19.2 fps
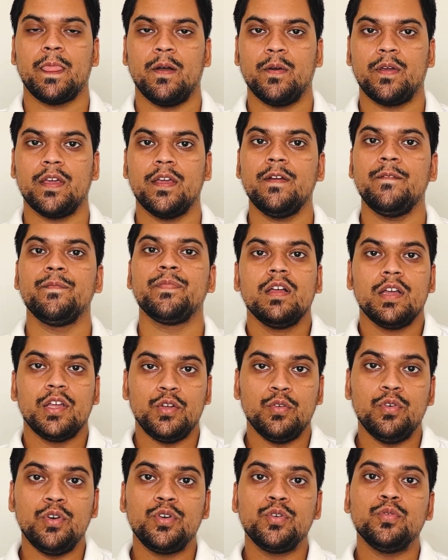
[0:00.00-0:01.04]
Okay,
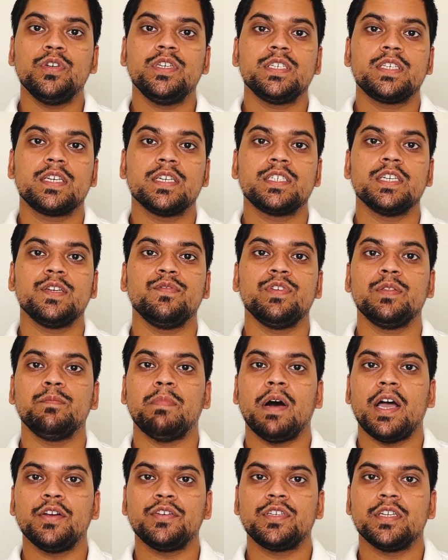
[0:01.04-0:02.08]
you will do discussion with
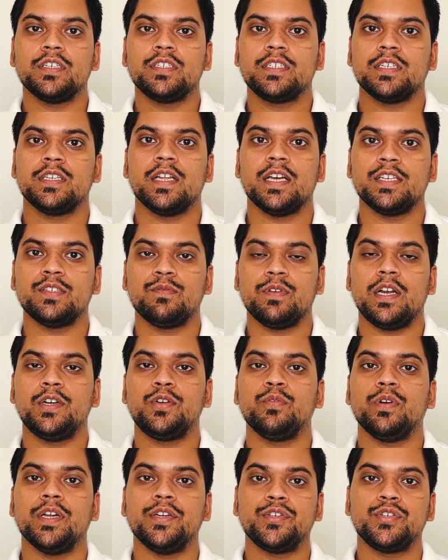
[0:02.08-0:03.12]
biostatistician as well
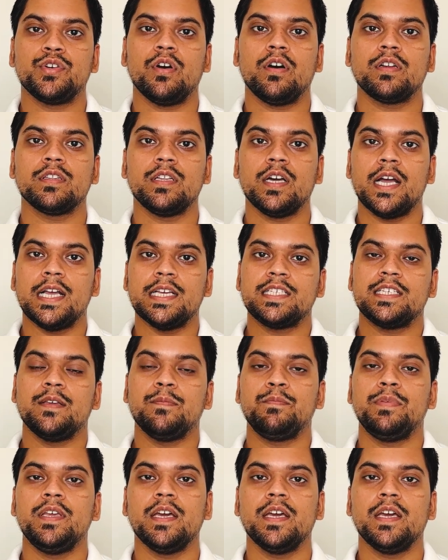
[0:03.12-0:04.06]
to ensure the SAP